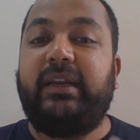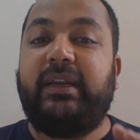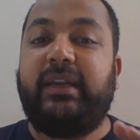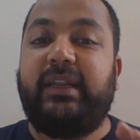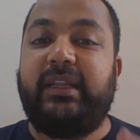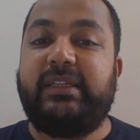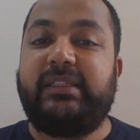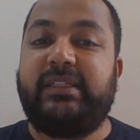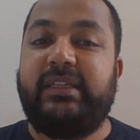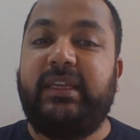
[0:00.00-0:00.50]

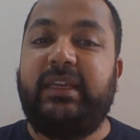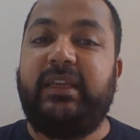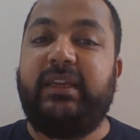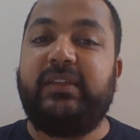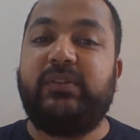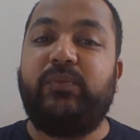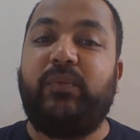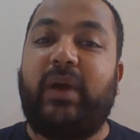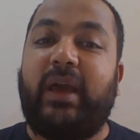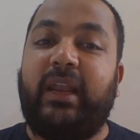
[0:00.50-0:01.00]
Testing
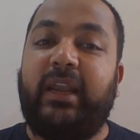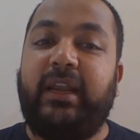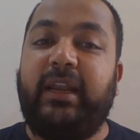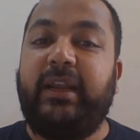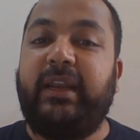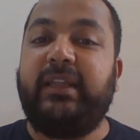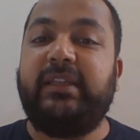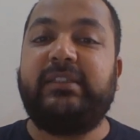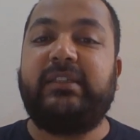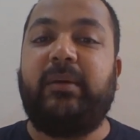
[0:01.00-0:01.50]
is
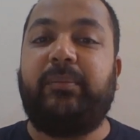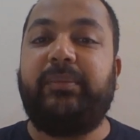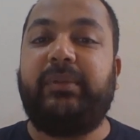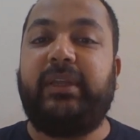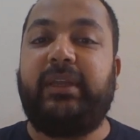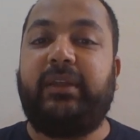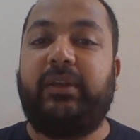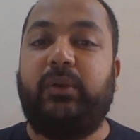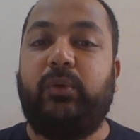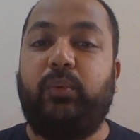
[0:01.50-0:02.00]
validating
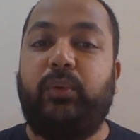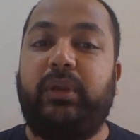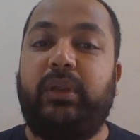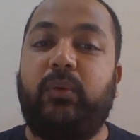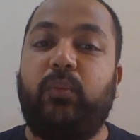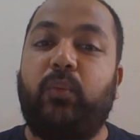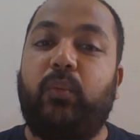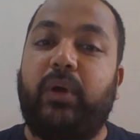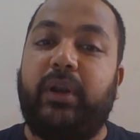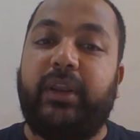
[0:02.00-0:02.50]
something,
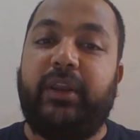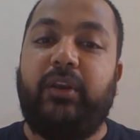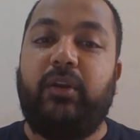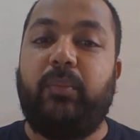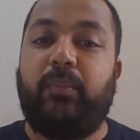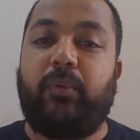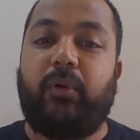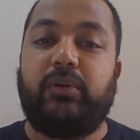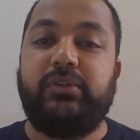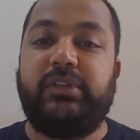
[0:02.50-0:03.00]
doing work in
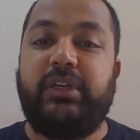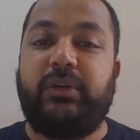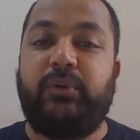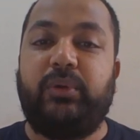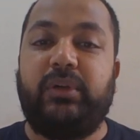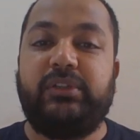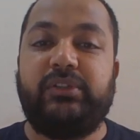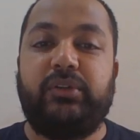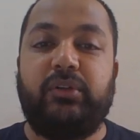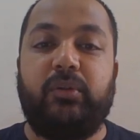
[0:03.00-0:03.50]
your project to
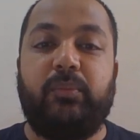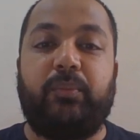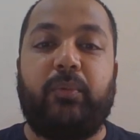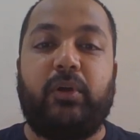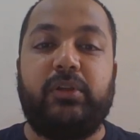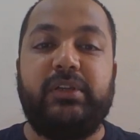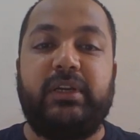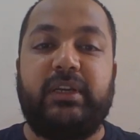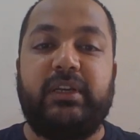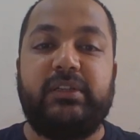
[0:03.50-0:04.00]
ensure the
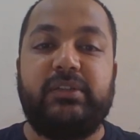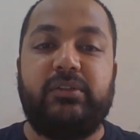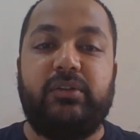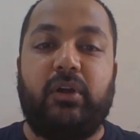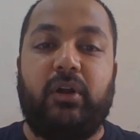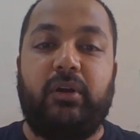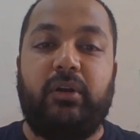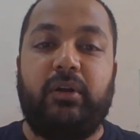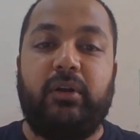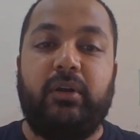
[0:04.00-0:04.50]
project is
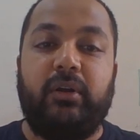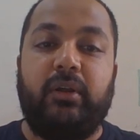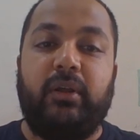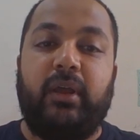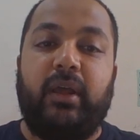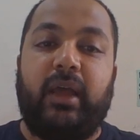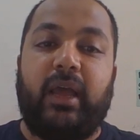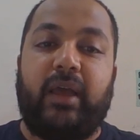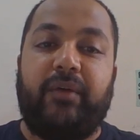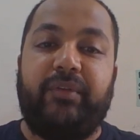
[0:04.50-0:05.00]
not
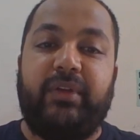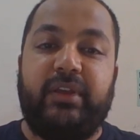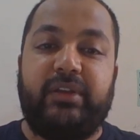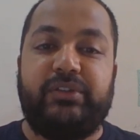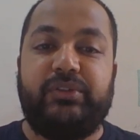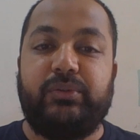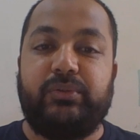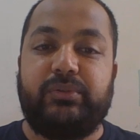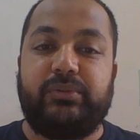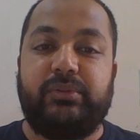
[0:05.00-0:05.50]
having
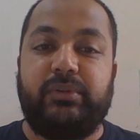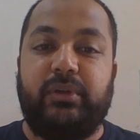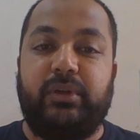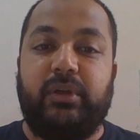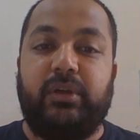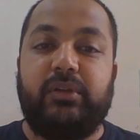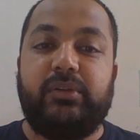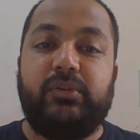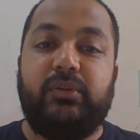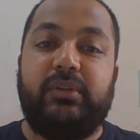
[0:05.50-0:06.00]
issues.
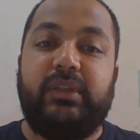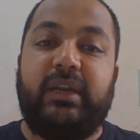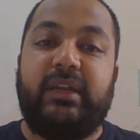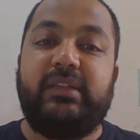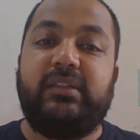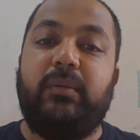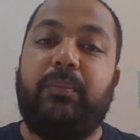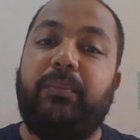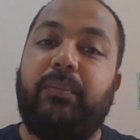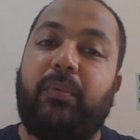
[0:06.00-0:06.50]
So that
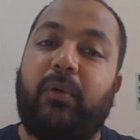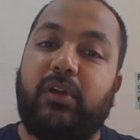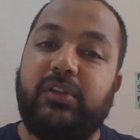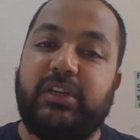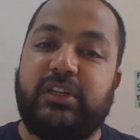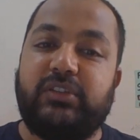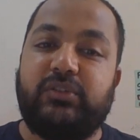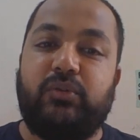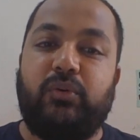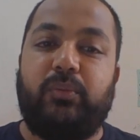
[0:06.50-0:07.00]
is a
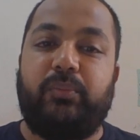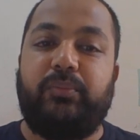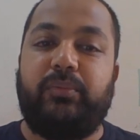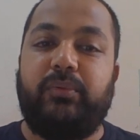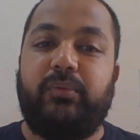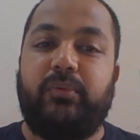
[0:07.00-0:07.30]
project scope.